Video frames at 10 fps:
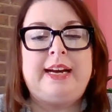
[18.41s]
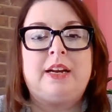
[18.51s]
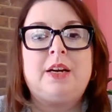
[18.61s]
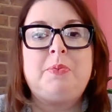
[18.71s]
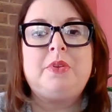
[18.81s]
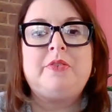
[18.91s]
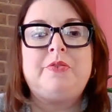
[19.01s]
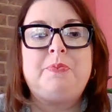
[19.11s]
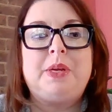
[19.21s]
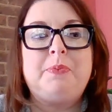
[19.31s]
I had a couple
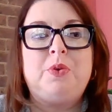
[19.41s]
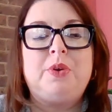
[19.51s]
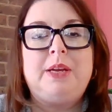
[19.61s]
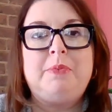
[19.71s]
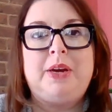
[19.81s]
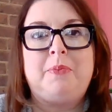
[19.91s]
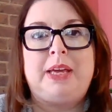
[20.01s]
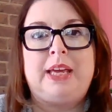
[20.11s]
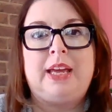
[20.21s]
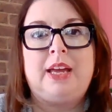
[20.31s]
of people email
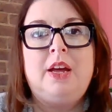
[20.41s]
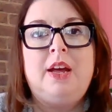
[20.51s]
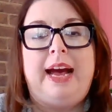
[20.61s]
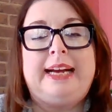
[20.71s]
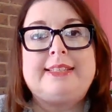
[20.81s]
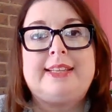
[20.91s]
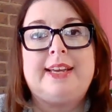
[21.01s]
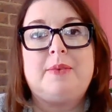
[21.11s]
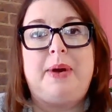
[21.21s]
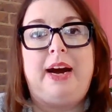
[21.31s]
me
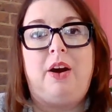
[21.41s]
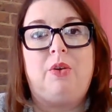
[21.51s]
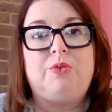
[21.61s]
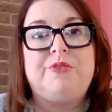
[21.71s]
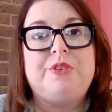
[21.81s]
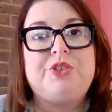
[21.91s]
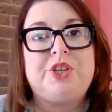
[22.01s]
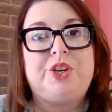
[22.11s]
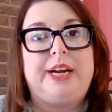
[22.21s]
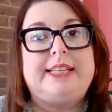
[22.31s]
asking about
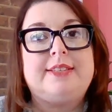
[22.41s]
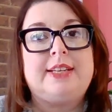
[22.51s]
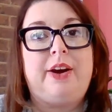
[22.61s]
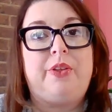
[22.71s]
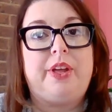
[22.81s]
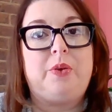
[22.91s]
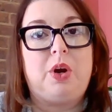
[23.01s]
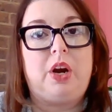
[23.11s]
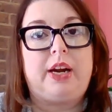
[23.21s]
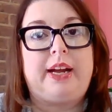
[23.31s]
revision grades and how they
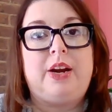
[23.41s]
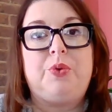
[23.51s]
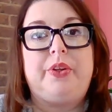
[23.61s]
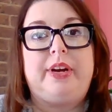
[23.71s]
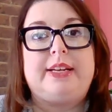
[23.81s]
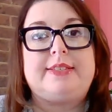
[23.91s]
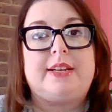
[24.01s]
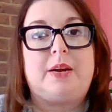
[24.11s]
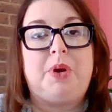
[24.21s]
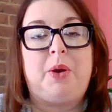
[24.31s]
work, and I realized
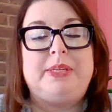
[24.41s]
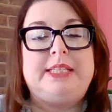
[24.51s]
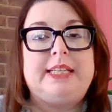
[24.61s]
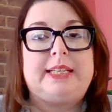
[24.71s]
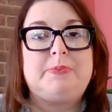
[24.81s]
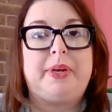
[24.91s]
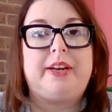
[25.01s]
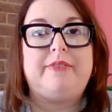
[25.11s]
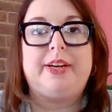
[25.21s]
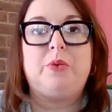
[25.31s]
that I probably didn't
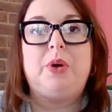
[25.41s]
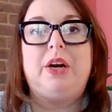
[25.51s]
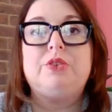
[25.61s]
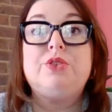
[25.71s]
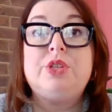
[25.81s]
explain it very well.